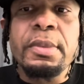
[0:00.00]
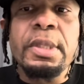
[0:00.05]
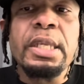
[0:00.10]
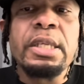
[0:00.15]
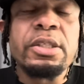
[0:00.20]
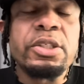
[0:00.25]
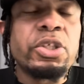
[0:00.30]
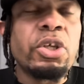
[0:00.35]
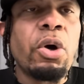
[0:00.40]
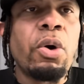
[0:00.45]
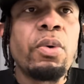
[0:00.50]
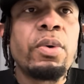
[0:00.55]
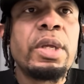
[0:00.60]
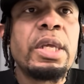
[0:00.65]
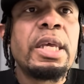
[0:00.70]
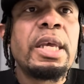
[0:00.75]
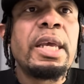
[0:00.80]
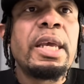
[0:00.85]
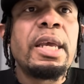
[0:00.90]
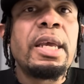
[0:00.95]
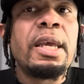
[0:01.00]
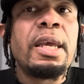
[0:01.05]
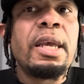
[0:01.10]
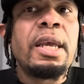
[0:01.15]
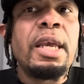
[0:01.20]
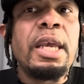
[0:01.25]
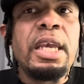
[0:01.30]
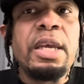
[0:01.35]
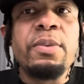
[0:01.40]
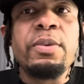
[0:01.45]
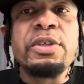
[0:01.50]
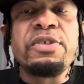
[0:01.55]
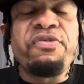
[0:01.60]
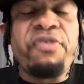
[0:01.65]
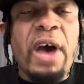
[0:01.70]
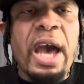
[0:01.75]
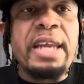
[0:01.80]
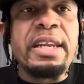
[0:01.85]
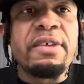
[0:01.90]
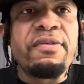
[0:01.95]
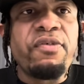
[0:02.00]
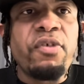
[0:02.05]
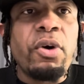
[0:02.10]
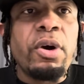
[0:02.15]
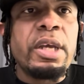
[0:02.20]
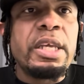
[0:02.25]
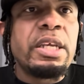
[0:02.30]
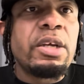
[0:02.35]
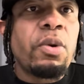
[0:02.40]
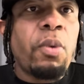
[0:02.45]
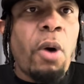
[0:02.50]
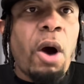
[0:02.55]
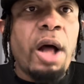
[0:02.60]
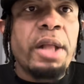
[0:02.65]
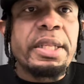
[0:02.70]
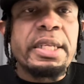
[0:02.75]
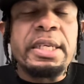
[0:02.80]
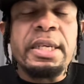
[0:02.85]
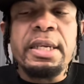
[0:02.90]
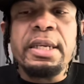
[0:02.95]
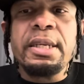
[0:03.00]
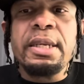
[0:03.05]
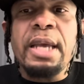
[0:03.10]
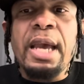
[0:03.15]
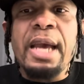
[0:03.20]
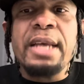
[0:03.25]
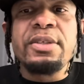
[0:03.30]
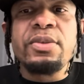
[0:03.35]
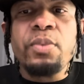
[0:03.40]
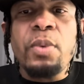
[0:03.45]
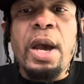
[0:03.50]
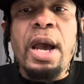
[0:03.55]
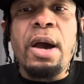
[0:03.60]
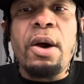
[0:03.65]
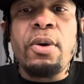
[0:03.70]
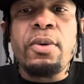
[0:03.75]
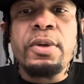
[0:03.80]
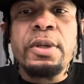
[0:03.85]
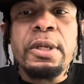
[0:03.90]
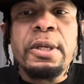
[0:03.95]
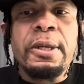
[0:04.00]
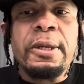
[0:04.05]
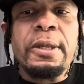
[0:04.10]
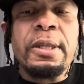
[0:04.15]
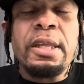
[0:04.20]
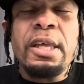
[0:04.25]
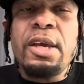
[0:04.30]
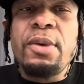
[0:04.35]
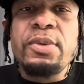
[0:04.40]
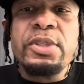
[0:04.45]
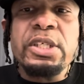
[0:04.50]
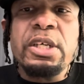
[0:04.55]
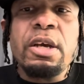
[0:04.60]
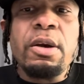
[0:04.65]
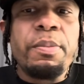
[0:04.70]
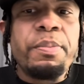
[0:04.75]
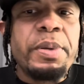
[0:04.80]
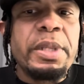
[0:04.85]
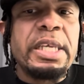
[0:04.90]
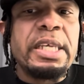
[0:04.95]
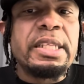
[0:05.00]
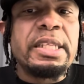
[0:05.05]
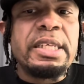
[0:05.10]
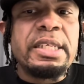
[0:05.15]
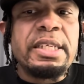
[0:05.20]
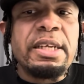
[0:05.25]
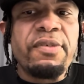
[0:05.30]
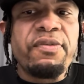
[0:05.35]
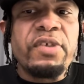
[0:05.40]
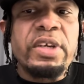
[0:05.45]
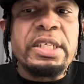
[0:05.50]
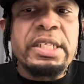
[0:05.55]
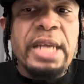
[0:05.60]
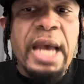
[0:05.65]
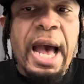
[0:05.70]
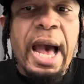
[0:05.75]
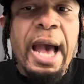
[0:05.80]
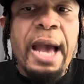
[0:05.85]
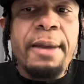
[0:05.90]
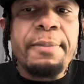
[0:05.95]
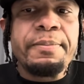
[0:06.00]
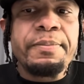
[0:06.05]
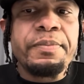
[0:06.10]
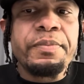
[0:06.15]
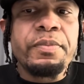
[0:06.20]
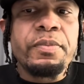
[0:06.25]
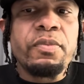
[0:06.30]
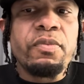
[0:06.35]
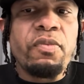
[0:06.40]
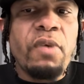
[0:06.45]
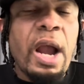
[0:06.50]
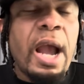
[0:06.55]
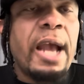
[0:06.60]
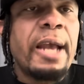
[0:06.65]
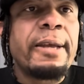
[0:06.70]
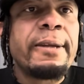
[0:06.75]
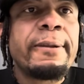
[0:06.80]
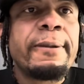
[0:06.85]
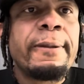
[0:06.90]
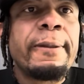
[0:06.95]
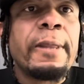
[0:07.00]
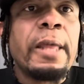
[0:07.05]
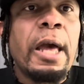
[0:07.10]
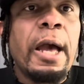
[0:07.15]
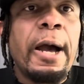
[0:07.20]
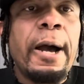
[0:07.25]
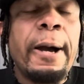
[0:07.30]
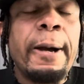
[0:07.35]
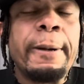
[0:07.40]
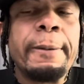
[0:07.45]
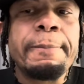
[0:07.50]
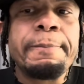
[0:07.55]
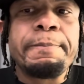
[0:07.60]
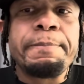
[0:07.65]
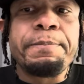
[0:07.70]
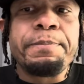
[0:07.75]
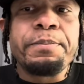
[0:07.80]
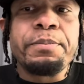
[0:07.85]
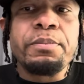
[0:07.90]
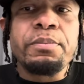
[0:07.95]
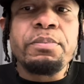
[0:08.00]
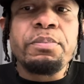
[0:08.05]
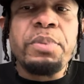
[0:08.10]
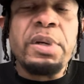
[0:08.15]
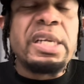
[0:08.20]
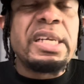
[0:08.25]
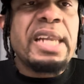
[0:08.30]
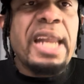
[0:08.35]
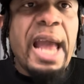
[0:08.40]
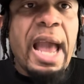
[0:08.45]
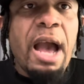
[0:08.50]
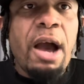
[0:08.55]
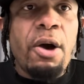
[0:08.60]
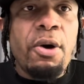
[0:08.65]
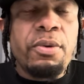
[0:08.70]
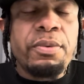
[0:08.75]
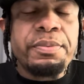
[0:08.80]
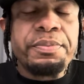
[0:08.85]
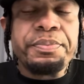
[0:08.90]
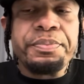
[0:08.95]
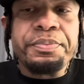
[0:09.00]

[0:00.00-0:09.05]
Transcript: So he was fighting for equality as well. It was a completely different time, right? But now,